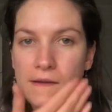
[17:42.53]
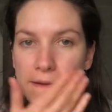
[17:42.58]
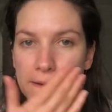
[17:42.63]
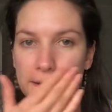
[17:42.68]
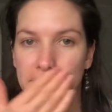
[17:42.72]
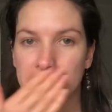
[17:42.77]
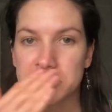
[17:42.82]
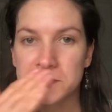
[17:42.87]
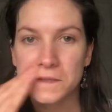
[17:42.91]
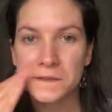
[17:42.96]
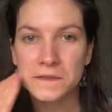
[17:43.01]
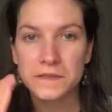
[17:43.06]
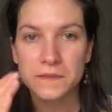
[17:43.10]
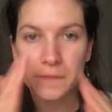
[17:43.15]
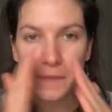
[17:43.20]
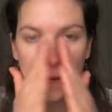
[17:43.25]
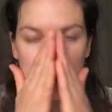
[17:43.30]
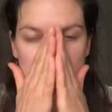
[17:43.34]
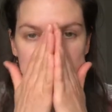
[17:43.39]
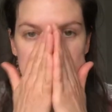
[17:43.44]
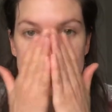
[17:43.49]
all
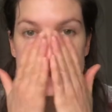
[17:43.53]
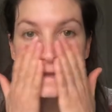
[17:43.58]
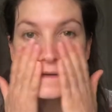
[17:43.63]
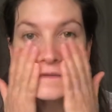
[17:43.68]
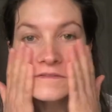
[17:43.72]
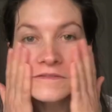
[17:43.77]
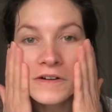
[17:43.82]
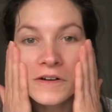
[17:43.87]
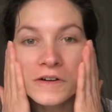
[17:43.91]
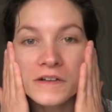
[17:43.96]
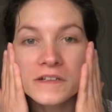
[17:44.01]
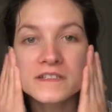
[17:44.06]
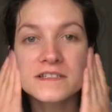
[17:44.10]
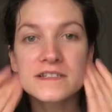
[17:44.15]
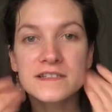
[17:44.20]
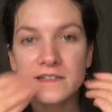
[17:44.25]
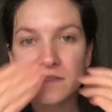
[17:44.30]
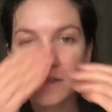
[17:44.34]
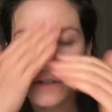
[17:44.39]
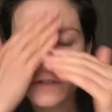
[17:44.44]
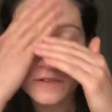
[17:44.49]
about sort of going
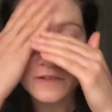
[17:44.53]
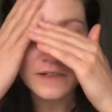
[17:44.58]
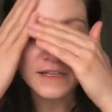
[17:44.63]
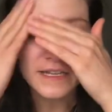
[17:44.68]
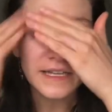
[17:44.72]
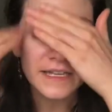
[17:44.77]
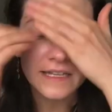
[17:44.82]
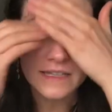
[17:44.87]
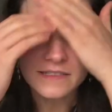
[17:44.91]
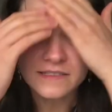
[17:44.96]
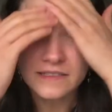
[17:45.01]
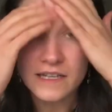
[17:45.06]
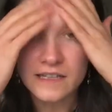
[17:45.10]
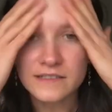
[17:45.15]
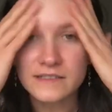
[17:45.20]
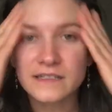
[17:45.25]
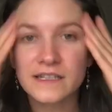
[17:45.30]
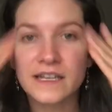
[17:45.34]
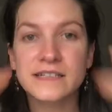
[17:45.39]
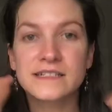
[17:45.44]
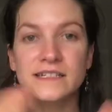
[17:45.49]
slowly and
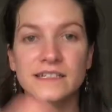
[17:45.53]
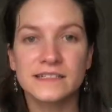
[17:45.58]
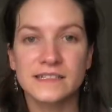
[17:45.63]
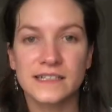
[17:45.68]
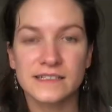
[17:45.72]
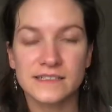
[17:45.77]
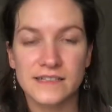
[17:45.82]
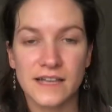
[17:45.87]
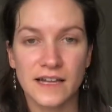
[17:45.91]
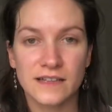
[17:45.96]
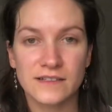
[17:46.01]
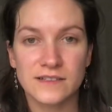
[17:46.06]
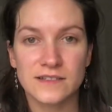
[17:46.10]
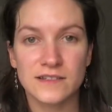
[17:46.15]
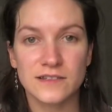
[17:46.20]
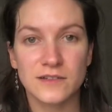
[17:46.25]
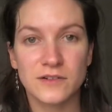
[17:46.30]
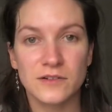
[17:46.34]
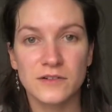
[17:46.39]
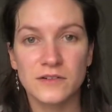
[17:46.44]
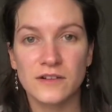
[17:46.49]
getting that tan
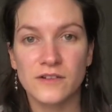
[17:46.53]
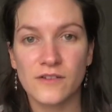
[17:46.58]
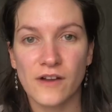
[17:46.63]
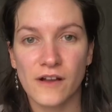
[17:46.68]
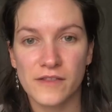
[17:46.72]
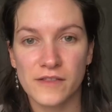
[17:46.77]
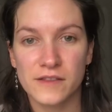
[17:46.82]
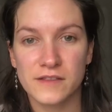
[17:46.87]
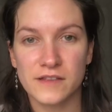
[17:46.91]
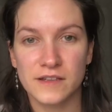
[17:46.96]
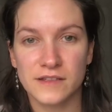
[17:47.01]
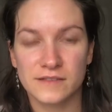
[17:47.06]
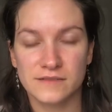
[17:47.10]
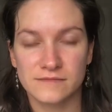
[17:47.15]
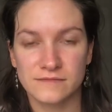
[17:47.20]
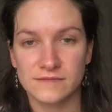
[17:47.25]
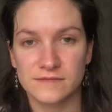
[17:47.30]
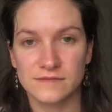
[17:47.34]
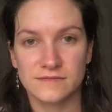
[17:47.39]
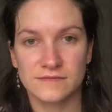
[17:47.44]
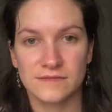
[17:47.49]
slowly, rather than
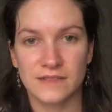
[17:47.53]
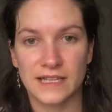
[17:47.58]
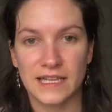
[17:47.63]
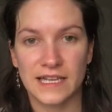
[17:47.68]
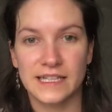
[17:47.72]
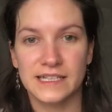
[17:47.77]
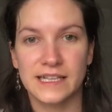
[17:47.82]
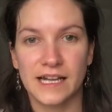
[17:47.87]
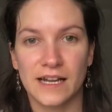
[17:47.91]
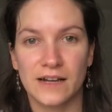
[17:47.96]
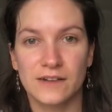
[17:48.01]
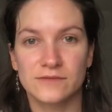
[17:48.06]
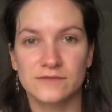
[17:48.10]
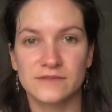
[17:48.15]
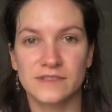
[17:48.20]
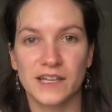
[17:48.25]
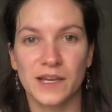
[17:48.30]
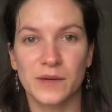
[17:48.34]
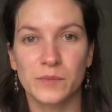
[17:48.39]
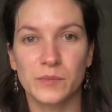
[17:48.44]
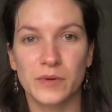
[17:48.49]
lay down,
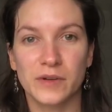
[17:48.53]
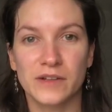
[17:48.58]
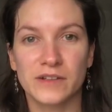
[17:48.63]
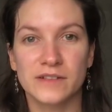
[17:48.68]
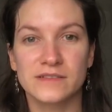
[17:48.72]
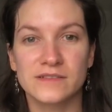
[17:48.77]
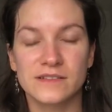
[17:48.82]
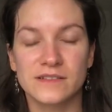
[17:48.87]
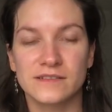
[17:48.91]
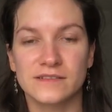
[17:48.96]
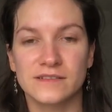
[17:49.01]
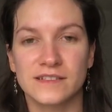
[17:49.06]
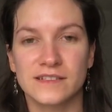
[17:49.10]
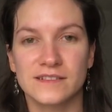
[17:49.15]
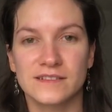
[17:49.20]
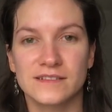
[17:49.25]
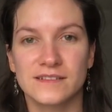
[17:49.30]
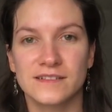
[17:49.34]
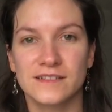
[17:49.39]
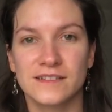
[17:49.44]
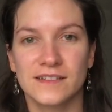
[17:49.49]
get burnt, and
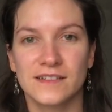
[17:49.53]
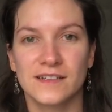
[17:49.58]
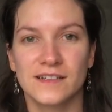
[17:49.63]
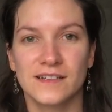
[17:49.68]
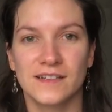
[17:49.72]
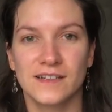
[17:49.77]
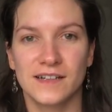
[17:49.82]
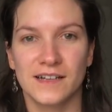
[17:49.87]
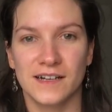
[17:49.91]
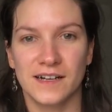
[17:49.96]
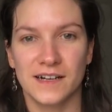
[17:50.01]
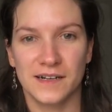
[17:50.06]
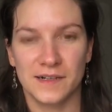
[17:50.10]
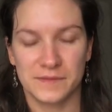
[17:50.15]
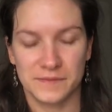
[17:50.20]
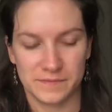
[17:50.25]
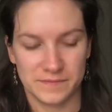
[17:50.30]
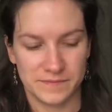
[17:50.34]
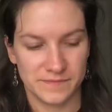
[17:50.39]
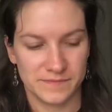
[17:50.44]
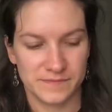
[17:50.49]
then
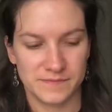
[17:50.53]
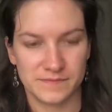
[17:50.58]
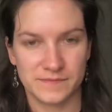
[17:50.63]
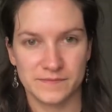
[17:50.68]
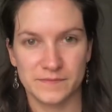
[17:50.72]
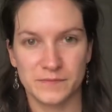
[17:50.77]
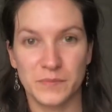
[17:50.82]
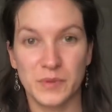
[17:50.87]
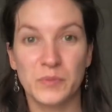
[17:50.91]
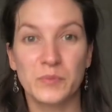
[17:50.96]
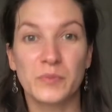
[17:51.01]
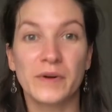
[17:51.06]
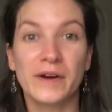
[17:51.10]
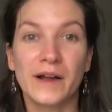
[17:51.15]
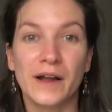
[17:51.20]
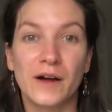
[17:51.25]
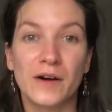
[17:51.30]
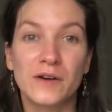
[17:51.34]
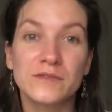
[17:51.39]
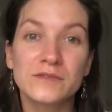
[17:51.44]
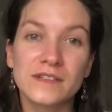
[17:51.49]
be
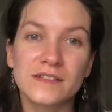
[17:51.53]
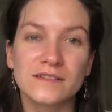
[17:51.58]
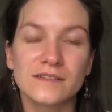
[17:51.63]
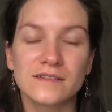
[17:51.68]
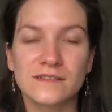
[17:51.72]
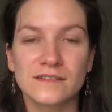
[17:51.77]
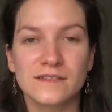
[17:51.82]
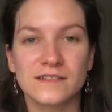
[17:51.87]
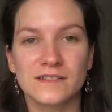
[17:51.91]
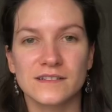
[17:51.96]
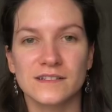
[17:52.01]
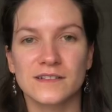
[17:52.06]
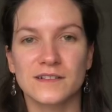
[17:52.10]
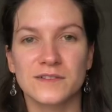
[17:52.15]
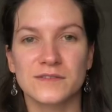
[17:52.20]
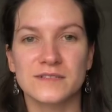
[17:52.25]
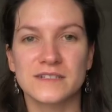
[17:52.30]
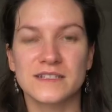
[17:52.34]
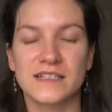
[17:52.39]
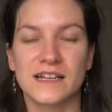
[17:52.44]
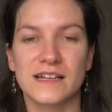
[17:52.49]
brown and it
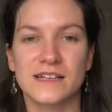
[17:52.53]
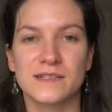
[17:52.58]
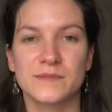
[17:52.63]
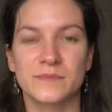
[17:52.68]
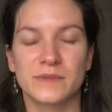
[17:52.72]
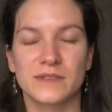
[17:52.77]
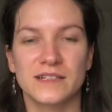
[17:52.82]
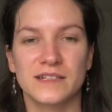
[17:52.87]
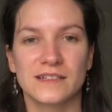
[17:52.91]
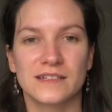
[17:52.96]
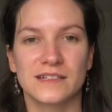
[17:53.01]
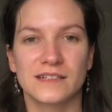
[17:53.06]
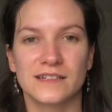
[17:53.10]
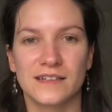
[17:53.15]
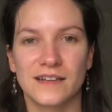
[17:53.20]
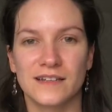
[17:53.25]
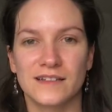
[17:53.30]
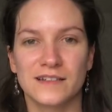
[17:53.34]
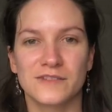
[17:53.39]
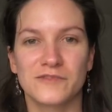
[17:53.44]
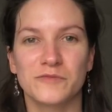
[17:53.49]
looks nice, but then it
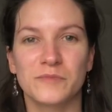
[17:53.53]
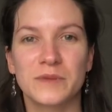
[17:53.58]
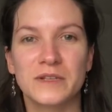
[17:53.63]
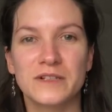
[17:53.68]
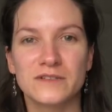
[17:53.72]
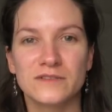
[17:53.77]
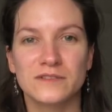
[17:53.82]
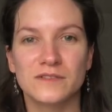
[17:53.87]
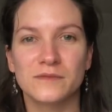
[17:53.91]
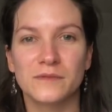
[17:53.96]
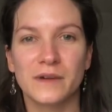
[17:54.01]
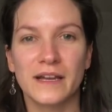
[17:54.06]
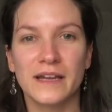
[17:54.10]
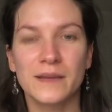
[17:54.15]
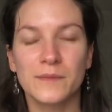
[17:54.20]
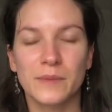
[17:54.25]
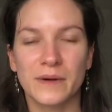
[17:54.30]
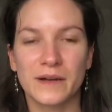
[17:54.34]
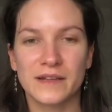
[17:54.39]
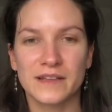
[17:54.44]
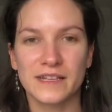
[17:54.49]
kind of peels away.
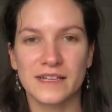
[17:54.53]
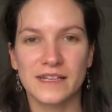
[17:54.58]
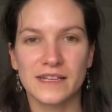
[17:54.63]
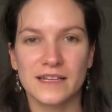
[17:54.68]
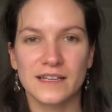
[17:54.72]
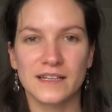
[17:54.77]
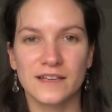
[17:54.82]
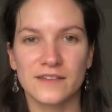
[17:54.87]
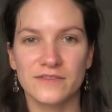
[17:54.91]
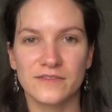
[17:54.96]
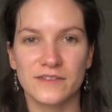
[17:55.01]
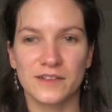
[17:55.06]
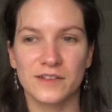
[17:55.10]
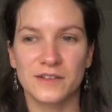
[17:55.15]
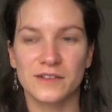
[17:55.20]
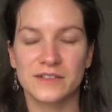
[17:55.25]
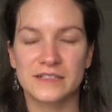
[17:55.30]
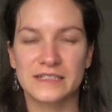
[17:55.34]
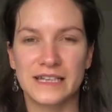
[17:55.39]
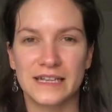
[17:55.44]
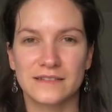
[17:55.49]
But I think if you
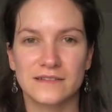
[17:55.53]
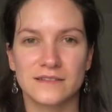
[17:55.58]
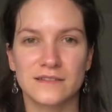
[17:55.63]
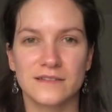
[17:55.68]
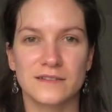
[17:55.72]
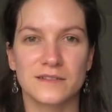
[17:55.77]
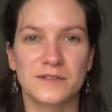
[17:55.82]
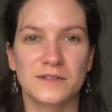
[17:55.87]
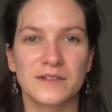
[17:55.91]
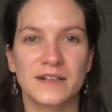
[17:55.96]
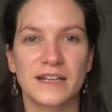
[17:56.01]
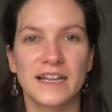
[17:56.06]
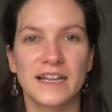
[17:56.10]
tan slowly,